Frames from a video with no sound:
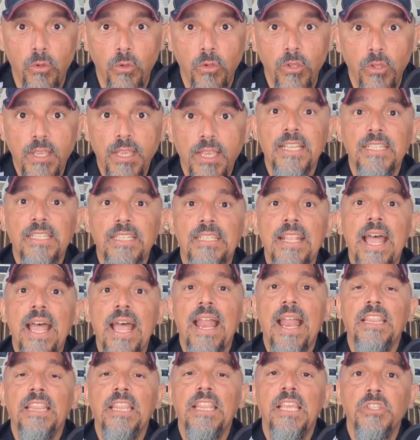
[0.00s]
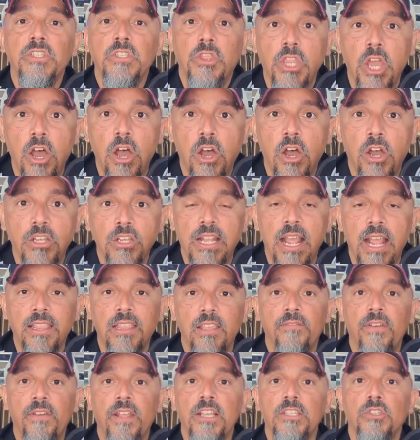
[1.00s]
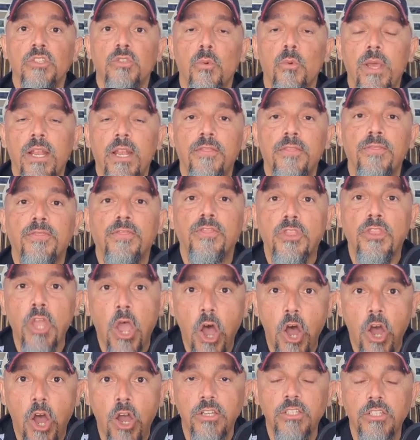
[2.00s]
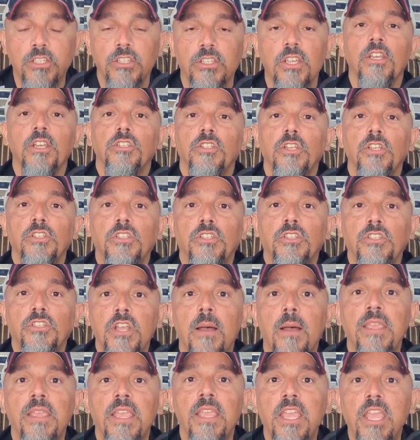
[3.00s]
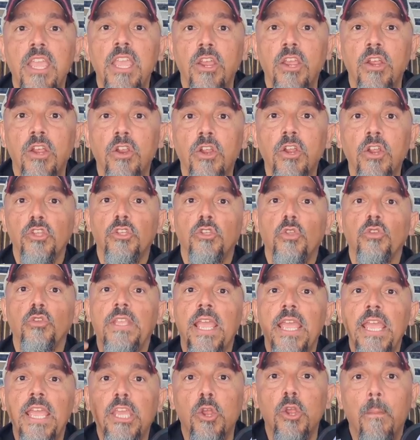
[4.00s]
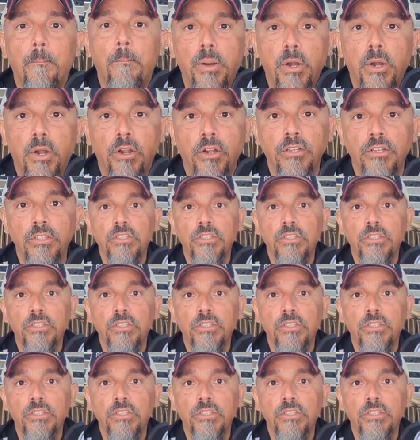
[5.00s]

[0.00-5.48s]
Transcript: It's not like these thugs, like the Venezuelan thugs, just coming here to take your purse.